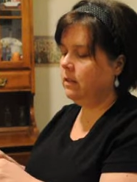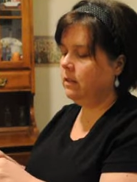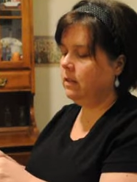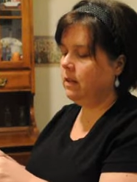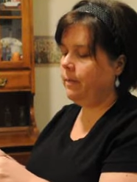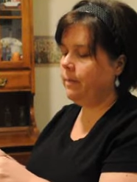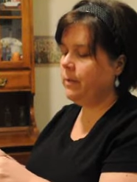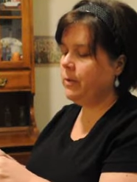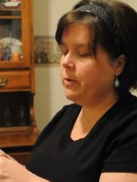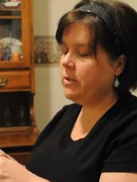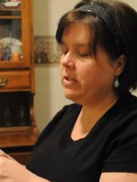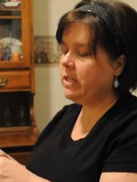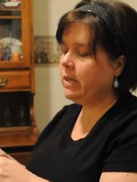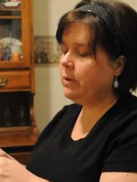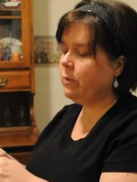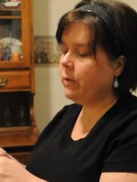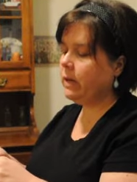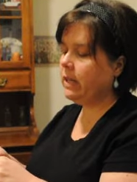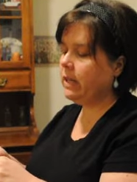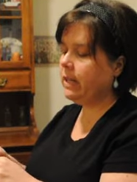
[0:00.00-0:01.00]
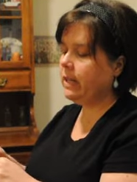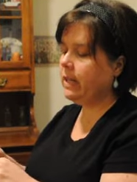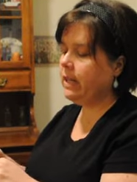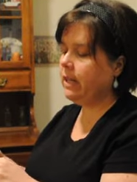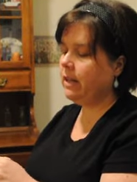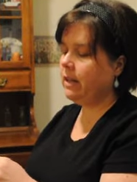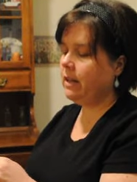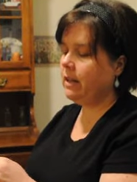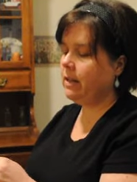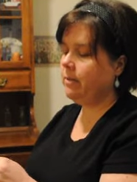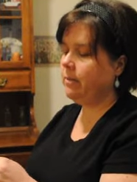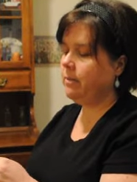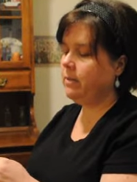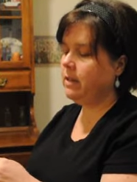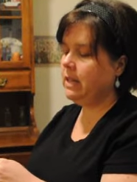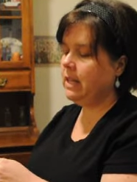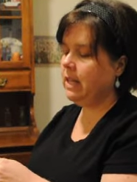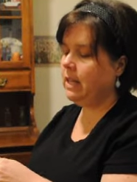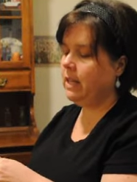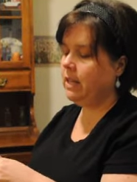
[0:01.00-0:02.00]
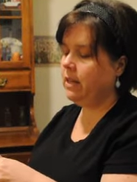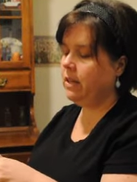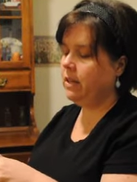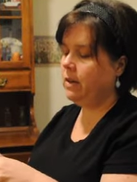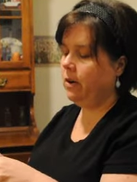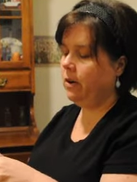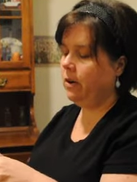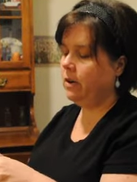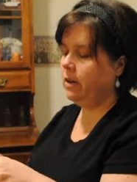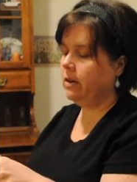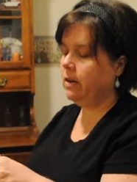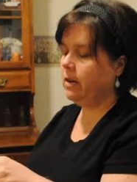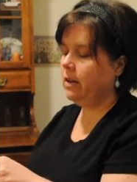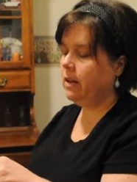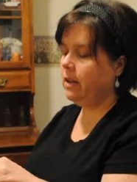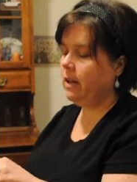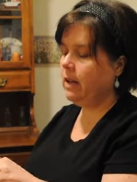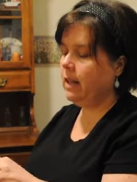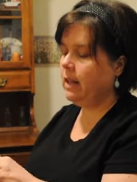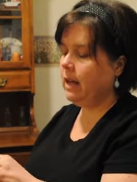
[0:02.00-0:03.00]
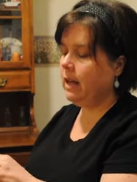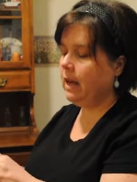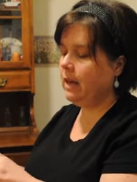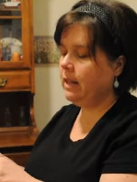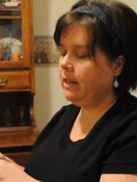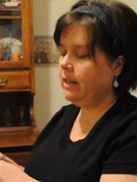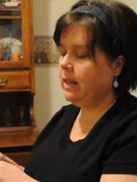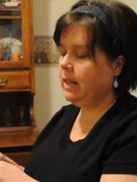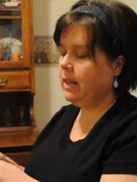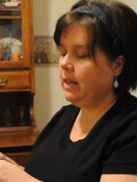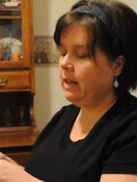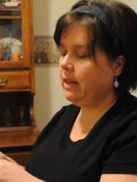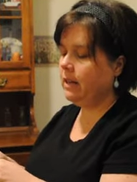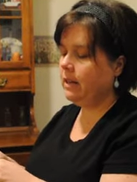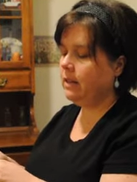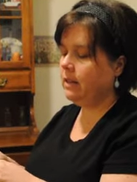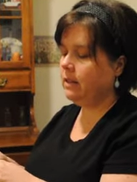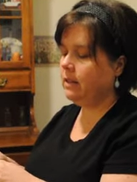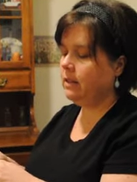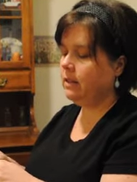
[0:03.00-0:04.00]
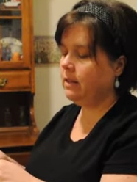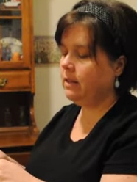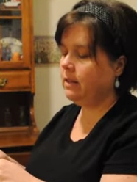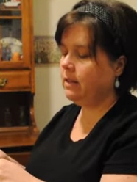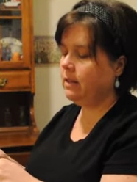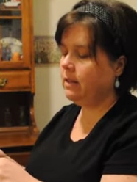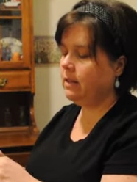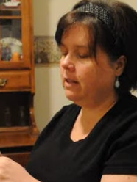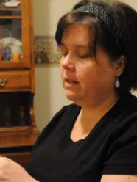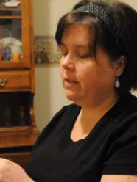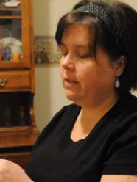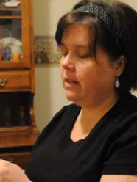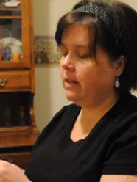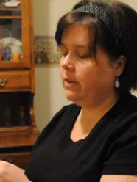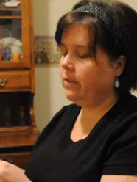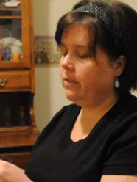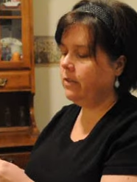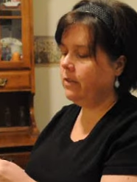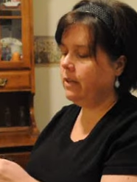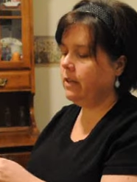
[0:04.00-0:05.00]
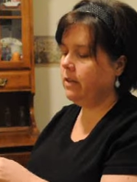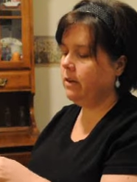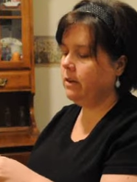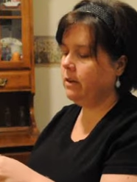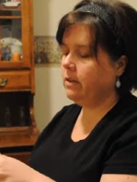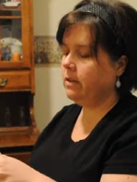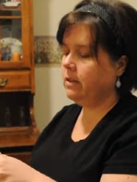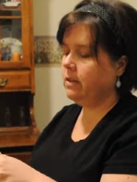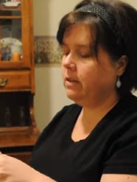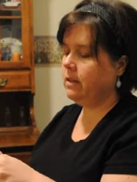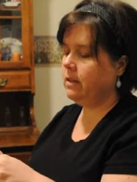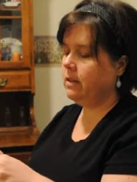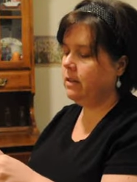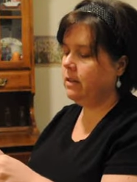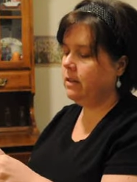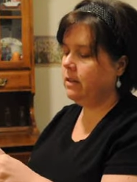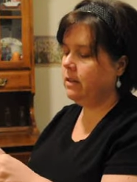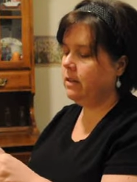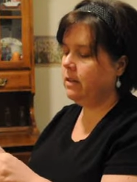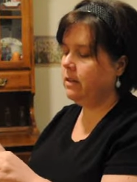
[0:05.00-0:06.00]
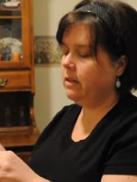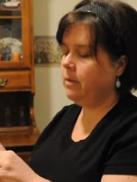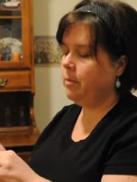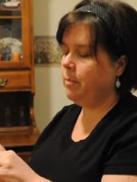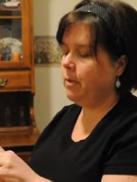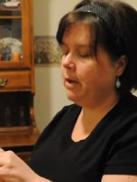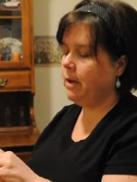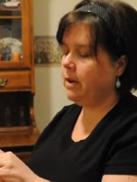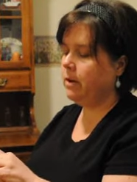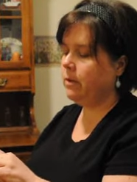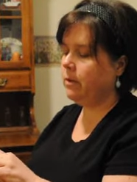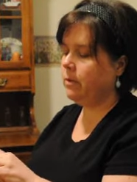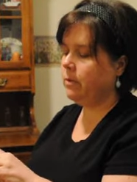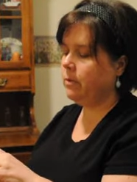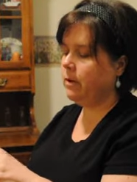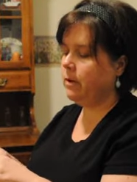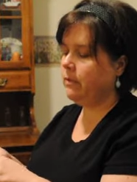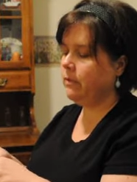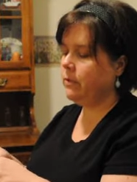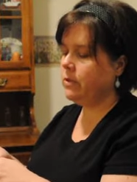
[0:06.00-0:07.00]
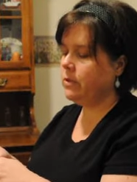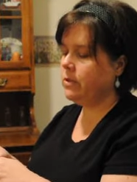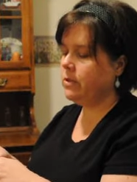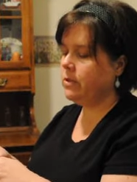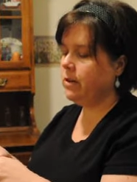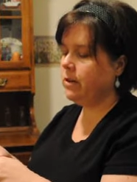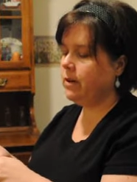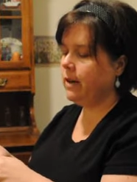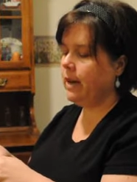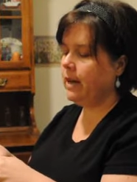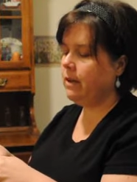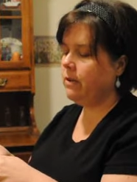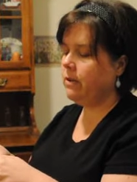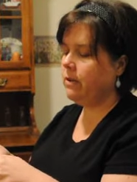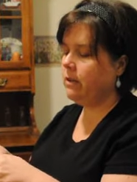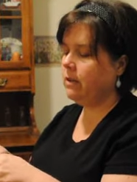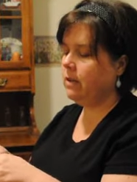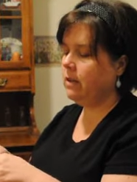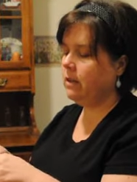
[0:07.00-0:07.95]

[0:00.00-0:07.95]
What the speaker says: I'm using really thin yarn. I think the thinner the yarn, the better the ruffles turn out.